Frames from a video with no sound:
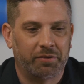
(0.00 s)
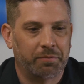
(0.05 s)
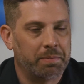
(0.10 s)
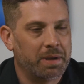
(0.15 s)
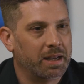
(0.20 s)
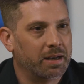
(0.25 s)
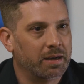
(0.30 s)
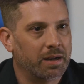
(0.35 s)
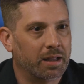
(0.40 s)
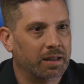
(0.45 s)
I
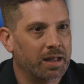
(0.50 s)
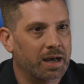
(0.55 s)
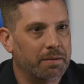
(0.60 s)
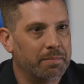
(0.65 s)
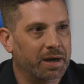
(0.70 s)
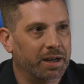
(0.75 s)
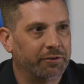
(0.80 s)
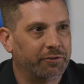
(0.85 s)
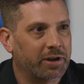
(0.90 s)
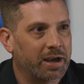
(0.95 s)
spent a lot
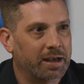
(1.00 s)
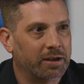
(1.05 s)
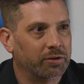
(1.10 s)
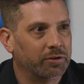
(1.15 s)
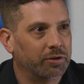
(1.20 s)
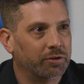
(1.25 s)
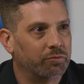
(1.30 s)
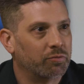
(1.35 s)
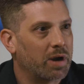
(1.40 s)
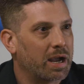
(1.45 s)
of my
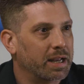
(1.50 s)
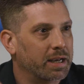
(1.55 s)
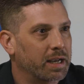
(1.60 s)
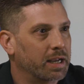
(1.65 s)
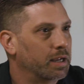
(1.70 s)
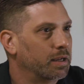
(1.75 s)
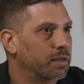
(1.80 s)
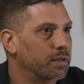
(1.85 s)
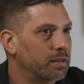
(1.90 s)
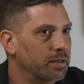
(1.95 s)
childhood
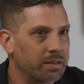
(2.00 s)
riding